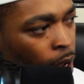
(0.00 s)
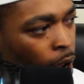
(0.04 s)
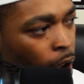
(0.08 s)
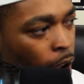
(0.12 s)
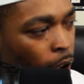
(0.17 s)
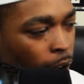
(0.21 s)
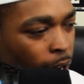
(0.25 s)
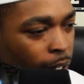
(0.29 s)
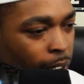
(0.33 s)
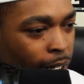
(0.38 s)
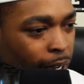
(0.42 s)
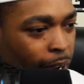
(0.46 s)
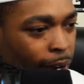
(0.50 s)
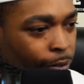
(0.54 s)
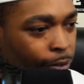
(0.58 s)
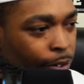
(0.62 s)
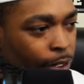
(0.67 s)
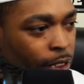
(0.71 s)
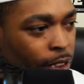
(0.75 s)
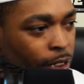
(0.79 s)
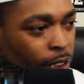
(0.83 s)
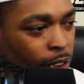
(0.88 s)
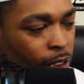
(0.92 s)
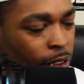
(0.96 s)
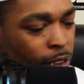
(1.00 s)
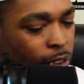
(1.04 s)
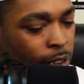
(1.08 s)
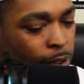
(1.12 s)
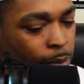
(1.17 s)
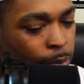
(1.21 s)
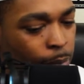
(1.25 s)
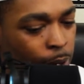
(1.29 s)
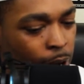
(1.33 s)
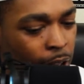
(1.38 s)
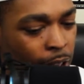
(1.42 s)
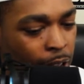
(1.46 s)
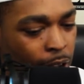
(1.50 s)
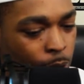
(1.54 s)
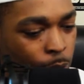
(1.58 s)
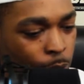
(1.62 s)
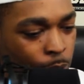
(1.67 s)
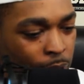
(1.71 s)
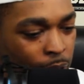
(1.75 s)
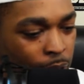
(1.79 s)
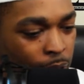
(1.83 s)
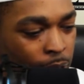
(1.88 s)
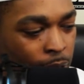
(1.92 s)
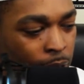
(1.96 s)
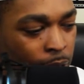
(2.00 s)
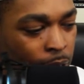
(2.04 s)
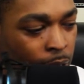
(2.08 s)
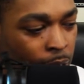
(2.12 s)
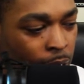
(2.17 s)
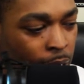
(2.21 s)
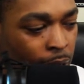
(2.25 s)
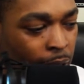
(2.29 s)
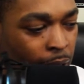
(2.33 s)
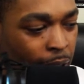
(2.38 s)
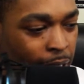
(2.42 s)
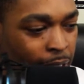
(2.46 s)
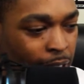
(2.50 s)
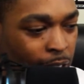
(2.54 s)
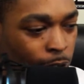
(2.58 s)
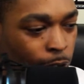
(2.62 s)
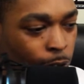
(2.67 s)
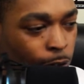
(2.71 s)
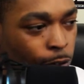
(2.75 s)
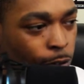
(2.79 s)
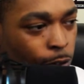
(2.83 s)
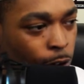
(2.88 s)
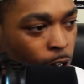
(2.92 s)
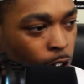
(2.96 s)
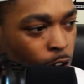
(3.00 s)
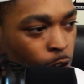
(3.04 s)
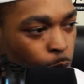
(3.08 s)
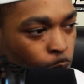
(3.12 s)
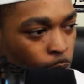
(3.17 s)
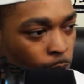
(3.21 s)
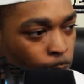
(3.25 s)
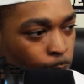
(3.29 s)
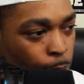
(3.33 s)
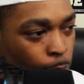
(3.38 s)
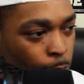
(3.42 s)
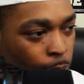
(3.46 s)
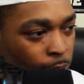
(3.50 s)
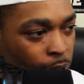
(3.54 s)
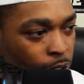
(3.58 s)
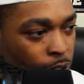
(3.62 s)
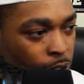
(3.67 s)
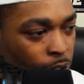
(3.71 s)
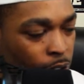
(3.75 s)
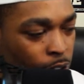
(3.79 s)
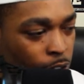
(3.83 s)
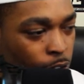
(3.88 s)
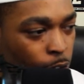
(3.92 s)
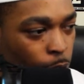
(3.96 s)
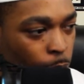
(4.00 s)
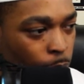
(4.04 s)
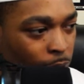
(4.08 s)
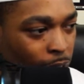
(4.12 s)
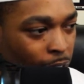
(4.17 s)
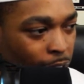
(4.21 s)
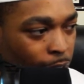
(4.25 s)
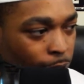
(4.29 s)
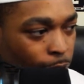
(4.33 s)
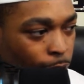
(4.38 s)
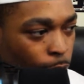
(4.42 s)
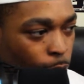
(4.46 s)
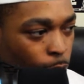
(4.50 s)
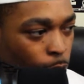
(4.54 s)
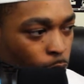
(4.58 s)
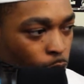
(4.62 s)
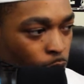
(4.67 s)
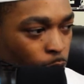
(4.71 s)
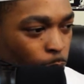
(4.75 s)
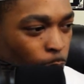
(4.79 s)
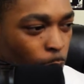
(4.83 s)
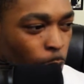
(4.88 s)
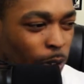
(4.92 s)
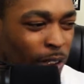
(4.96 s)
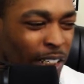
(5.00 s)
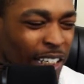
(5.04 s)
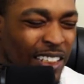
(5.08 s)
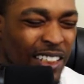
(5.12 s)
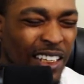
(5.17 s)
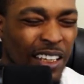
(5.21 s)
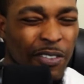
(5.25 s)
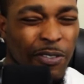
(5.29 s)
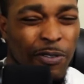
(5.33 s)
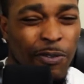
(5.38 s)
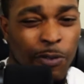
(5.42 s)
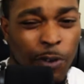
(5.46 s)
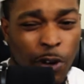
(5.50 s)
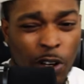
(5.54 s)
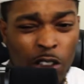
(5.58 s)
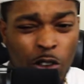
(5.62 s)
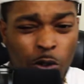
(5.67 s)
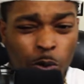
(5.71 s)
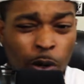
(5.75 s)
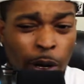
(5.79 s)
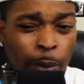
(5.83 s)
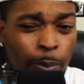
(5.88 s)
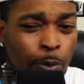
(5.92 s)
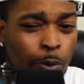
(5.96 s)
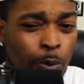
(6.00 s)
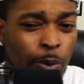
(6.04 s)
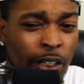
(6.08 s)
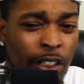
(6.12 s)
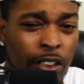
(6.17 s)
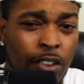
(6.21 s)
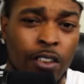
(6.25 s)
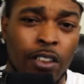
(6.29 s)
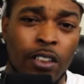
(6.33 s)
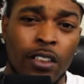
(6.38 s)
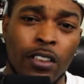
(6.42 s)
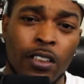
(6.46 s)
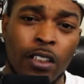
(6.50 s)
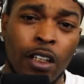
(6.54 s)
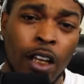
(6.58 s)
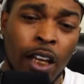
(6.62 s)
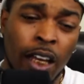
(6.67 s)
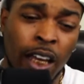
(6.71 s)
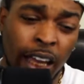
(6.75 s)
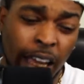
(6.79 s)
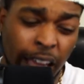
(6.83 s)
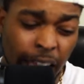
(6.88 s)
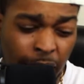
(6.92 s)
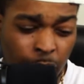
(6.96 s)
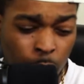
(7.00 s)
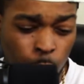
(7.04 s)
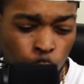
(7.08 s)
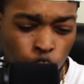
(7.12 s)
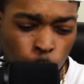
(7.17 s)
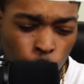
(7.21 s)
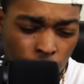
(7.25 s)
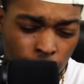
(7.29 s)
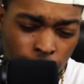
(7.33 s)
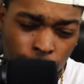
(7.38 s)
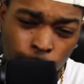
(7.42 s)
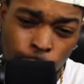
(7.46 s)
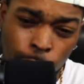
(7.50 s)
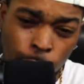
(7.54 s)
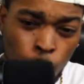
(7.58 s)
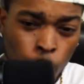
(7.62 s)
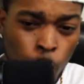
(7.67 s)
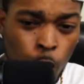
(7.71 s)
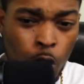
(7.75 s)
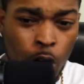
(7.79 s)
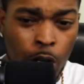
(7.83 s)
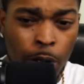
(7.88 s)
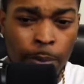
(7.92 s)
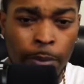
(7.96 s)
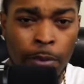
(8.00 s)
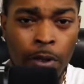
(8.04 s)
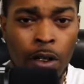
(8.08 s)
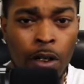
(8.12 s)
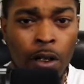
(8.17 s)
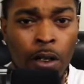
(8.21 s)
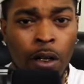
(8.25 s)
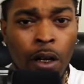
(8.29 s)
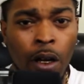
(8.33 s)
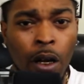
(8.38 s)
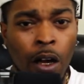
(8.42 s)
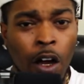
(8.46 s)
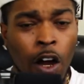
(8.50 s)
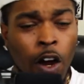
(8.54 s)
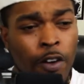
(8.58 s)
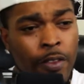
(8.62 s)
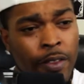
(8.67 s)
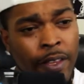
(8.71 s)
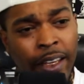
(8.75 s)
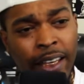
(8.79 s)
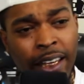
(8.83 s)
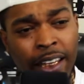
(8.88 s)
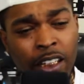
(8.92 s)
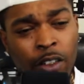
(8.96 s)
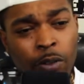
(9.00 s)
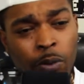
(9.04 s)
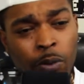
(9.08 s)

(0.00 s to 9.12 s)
on every citizen buying weed, and they'll fund reparations for black folks. But when they say fund reparations, in what form are they getting